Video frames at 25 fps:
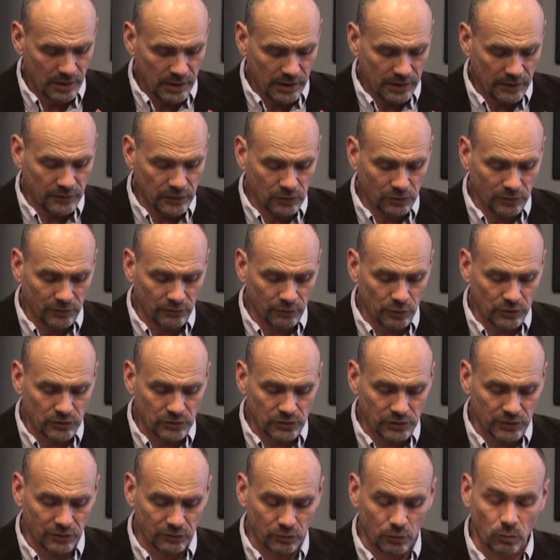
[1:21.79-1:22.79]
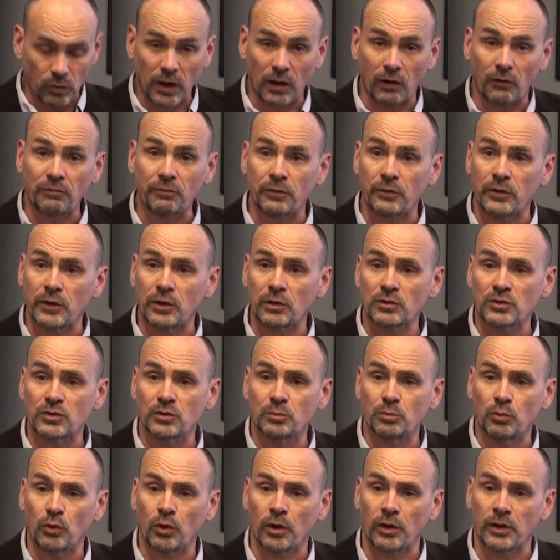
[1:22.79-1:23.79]
and the University of Guelph for their
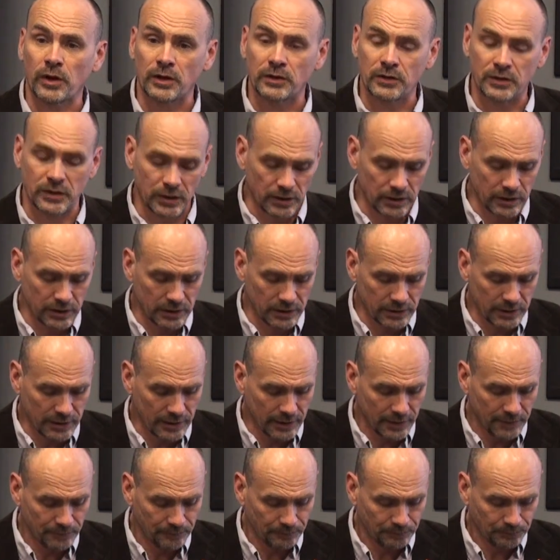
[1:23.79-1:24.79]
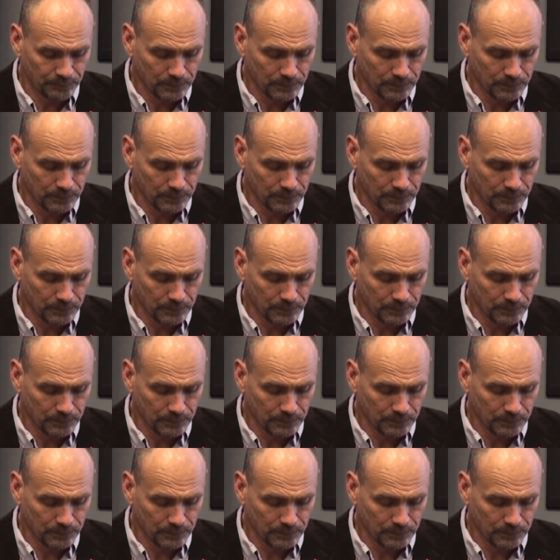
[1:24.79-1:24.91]
support on DNA Day.